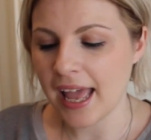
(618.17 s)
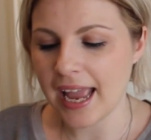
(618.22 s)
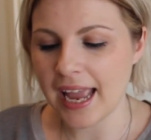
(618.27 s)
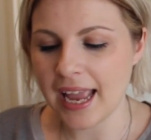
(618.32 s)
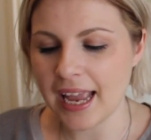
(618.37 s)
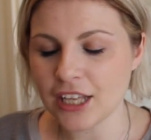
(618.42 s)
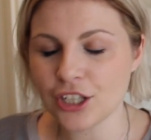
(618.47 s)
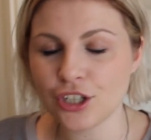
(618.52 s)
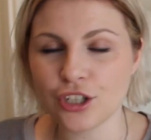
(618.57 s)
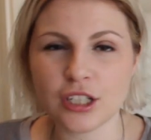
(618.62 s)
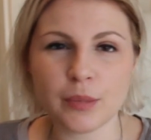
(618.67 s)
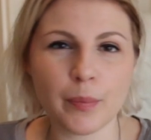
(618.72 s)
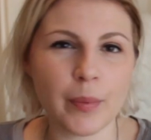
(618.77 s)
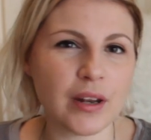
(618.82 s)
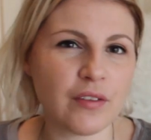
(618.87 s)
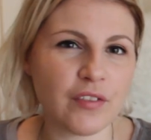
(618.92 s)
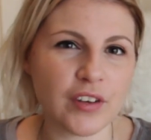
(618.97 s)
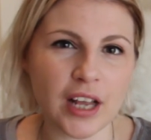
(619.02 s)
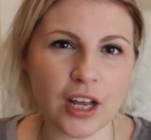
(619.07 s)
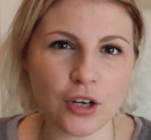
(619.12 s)
It is just a
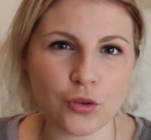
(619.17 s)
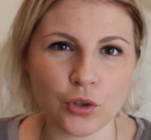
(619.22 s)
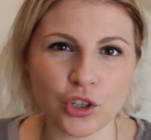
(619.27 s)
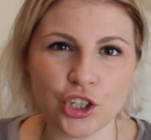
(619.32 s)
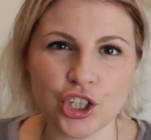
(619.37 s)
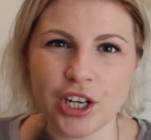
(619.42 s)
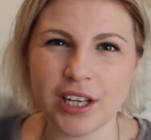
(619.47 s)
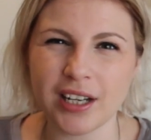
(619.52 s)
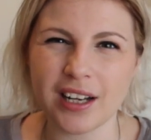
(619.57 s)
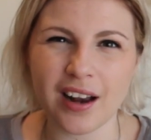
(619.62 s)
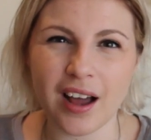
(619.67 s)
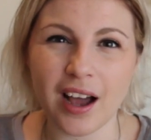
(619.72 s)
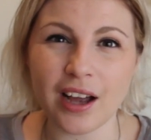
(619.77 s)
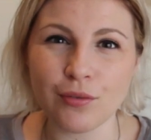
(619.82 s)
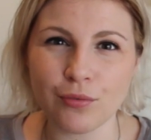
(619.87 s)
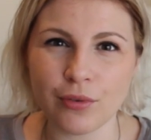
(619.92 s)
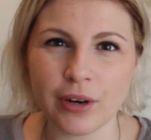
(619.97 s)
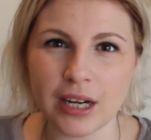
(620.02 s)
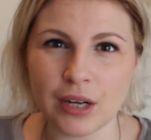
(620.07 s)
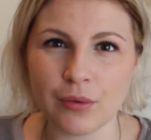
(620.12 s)
bit of a natural sheen, and I
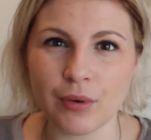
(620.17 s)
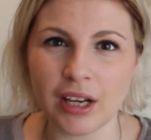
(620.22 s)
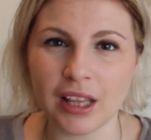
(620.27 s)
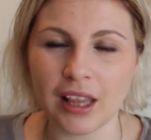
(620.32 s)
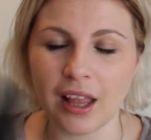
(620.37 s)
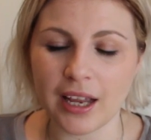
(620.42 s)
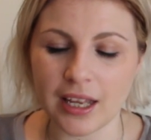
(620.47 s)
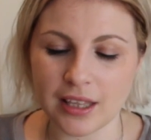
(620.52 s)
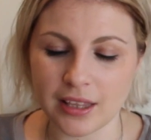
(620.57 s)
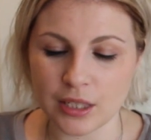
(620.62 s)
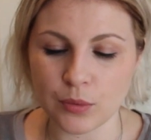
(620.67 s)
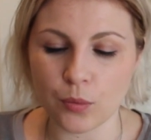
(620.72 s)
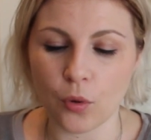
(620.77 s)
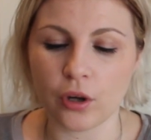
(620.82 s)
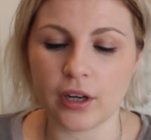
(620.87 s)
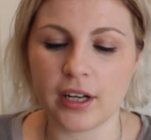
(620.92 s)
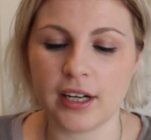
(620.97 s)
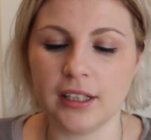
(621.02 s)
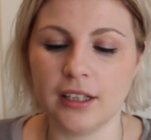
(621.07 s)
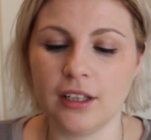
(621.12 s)
really, really like this
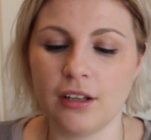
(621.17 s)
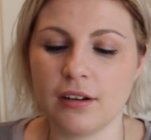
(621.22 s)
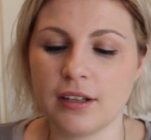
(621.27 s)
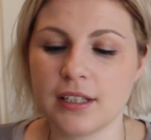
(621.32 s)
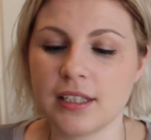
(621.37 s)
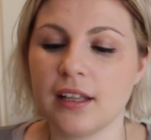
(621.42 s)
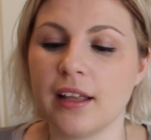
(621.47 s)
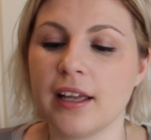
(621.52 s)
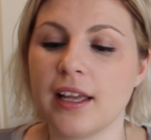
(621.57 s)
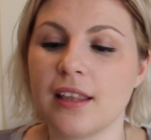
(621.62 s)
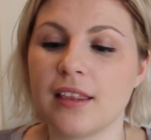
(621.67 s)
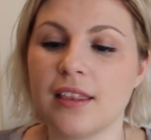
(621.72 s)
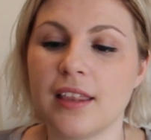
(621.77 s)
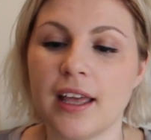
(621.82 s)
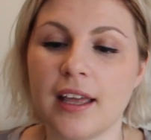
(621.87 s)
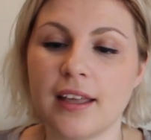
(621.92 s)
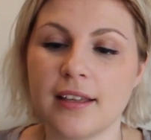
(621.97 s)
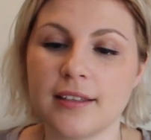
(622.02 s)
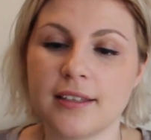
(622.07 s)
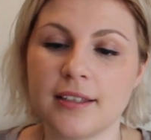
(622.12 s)
one, and it looks like
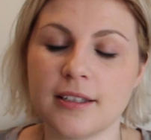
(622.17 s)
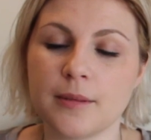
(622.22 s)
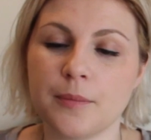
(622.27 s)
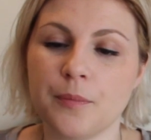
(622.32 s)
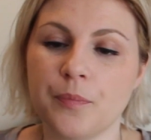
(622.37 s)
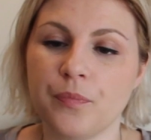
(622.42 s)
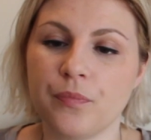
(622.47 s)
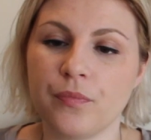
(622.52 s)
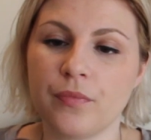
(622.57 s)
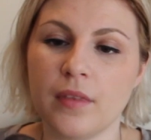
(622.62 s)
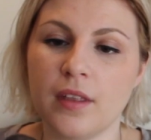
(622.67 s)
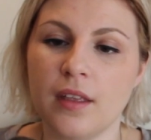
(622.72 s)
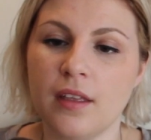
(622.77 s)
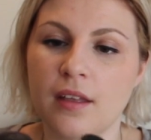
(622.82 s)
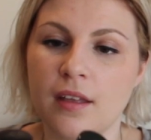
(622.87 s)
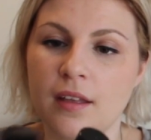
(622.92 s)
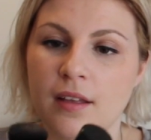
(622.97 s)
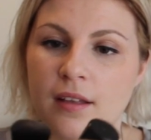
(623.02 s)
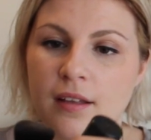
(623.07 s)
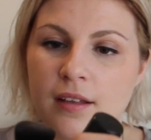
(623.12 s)
this.
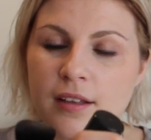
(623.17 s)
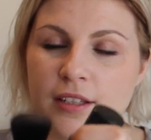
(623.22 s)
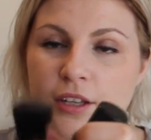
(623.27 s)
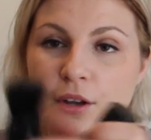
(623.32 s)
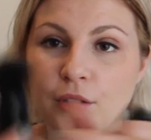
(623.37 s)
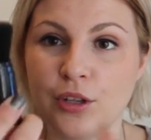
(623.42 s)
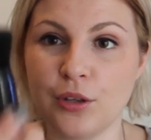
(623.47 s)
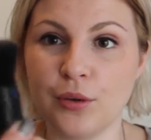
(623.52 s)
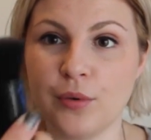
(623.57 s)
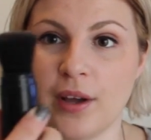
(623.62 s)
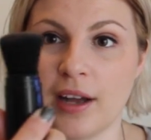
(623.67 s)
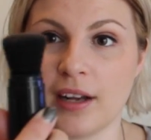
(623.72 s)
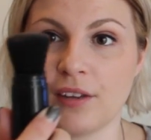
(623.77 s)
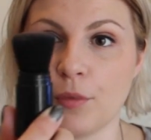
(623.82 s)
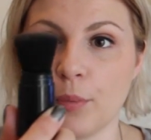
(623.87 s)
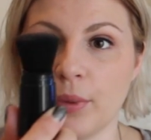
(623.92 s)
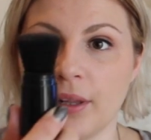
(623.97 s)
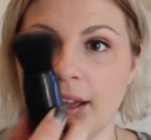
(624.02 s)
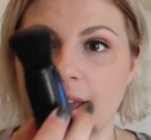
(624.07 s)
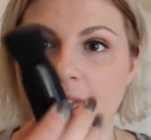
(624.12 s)
So you kind
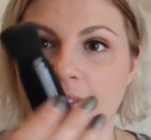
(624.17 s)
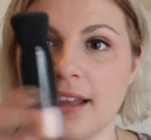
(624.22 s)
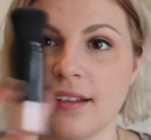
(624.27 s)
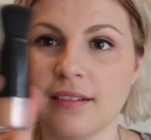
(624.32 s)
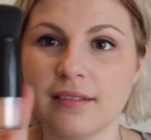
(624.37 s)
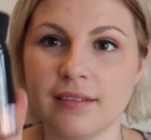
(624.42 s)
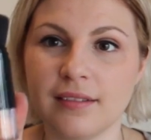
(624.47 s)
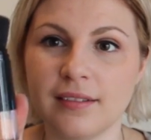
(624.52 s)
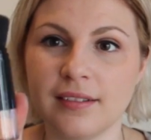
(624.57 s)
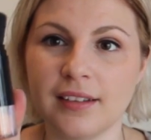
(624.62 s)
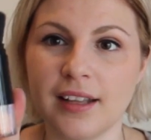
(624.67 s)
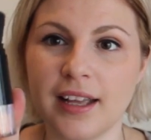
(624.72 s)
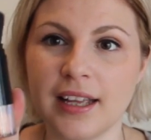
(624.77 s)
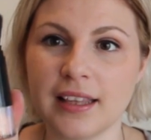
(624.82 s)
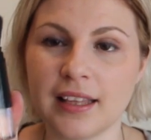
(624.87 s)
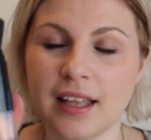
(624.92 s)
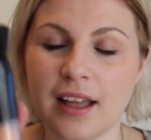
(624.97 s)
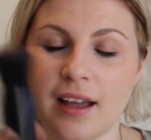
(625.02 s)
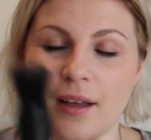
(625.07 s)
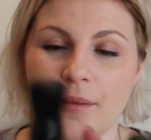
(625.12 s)
of apply it
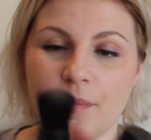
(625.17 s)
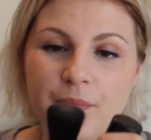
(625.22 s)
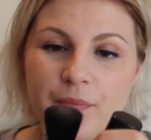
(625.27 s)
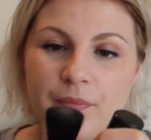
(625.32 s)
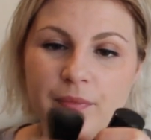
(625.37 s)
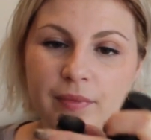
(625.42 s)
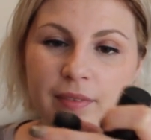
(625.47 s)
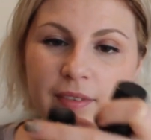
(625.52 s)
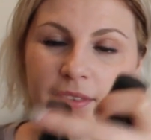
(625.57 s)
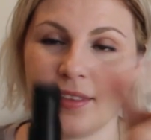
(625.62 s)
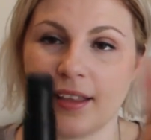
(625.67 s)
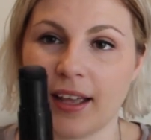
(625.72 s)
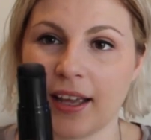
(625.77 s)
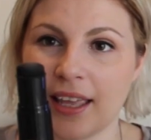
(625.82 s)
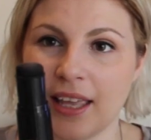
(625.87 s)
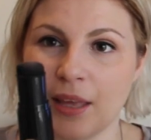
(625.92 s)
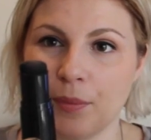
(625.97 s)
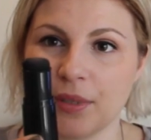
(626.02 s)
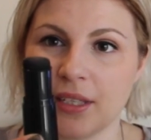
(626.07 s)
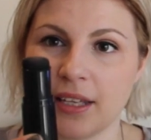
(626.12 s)
like that. That
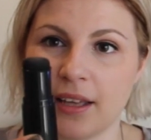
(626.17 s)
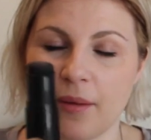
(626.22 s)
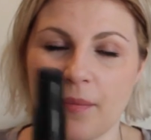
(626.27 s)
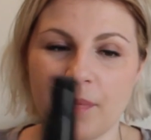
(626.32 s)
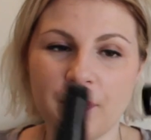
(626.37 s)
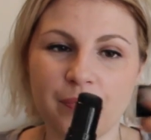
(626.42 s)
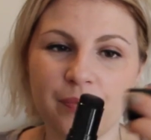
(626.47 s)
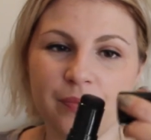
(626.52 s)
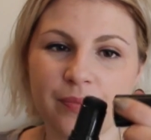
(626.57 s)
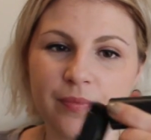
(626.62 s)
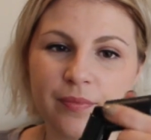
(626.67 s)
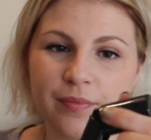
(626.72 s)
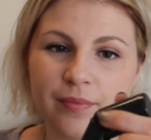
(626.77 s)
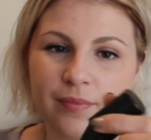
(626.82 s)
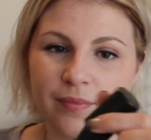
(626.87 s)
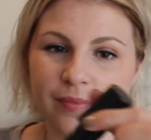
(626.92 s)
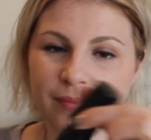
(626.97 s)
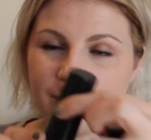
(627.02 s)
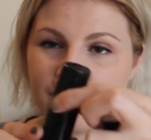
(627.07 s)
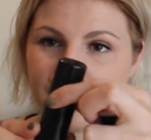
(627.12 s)
keeps it
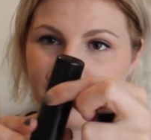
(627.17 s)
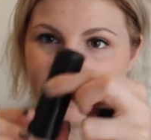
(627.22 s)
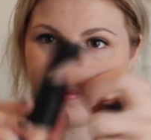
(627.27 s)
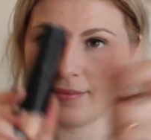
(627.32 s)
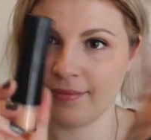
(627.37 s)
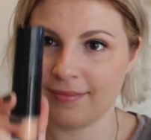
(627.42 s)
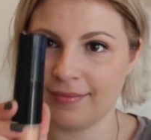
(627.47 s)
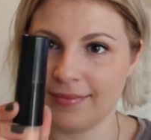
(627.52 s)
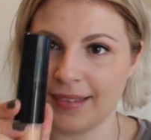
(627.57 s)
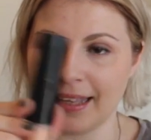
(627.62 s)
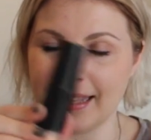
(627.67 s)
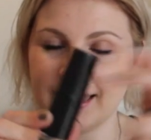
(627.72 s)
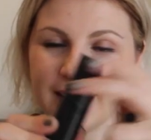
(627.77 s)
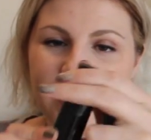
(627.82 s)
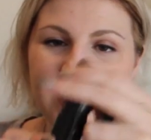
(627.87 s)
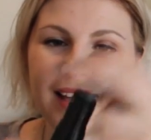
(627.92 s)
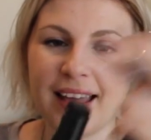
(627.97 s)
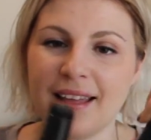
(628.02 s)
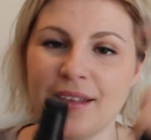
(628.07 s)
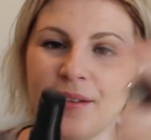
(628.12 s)
in
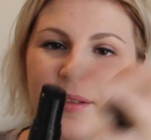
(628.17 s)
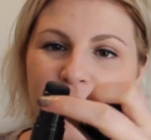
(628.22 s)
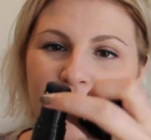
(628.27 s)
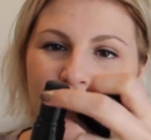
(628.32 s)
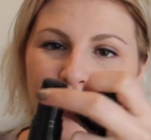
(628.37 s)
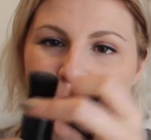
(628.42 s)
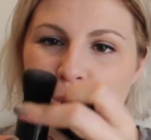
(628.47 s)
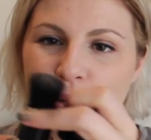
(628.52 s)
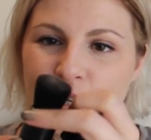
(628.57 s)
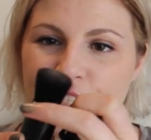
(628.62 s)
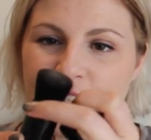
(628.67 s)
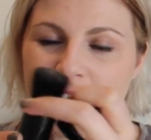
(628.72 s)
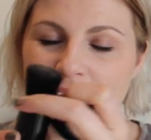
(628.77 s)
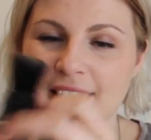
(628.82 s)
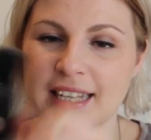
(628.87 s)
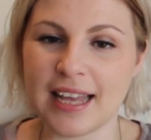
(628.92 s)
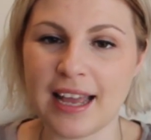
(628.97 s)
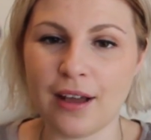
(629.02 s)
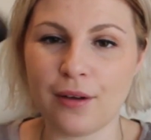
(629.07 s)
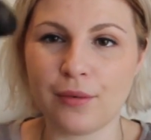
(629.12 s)
there. You push
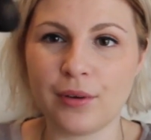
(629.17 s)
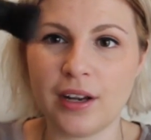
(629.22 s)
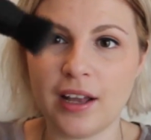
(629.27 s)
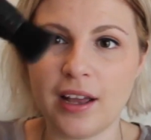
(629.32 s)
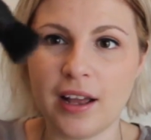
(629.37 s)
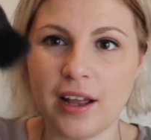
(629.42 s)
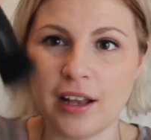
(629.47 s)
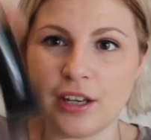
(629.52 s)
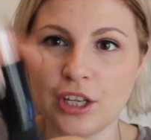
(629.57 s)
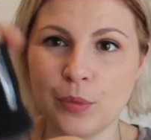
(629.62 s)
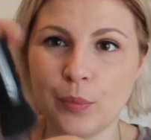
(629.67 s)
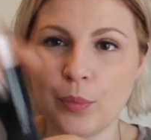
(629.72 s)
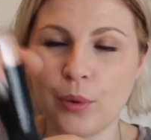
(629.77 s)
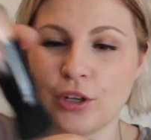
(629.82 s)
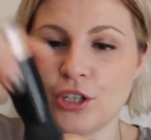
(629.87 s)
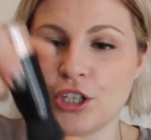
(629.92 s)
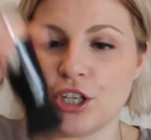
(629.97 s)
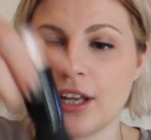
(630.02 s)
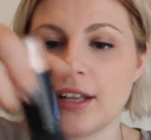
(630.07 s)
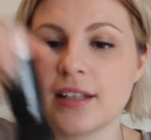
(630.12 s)
that down, and you
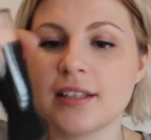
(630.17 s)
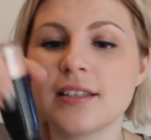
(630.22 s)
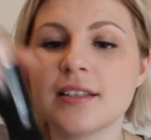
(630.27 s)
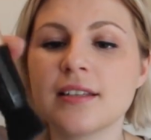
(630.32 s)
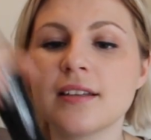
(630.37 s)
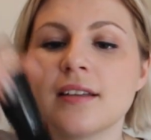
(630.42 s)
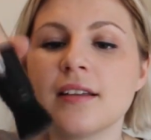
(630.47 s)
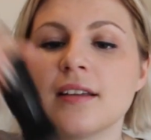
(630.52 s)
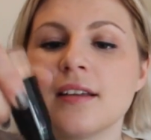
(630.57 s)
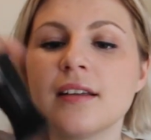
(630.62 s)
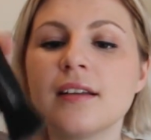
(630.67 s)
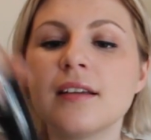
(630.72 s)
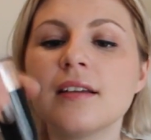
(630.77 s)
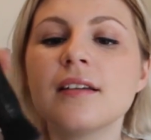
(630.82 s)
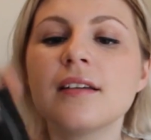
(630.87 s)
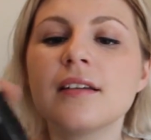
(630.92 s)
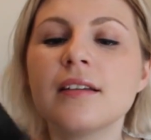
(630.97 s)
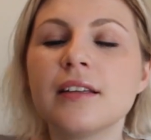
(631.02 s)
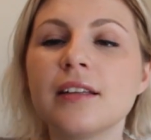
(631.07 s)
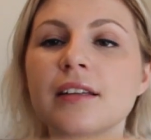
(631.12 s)
push it.
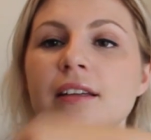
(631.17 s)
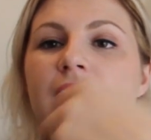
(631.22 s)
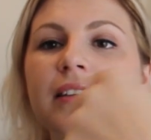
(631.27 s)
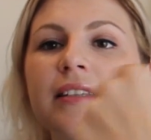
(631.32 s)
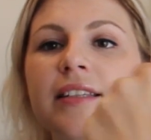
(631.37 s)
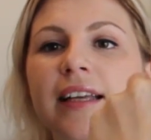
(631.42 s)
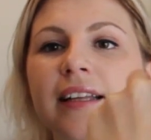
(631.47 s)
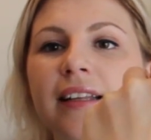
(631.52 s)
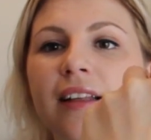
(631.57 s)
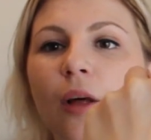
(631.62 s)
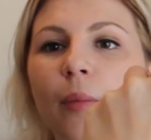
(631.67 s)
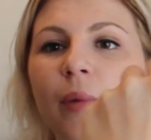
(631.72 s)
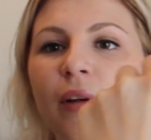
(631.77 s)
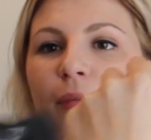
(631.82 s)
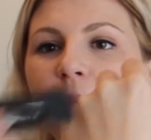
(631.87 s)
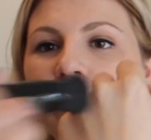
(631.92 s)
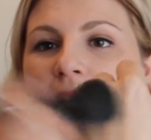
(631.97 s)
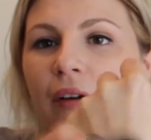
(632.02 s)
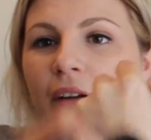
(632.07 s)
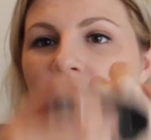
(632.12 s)
You can see a little bit
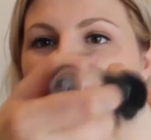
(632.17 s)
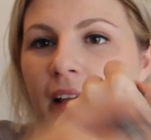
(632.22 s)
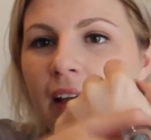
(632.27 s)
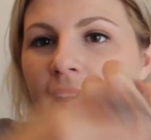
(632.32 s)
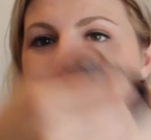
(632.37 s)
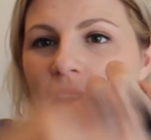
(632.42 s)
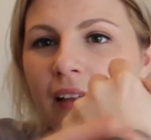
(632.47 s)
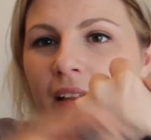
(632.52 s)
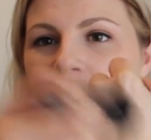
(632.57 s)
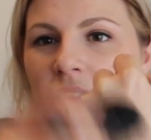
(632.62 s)
of powder there.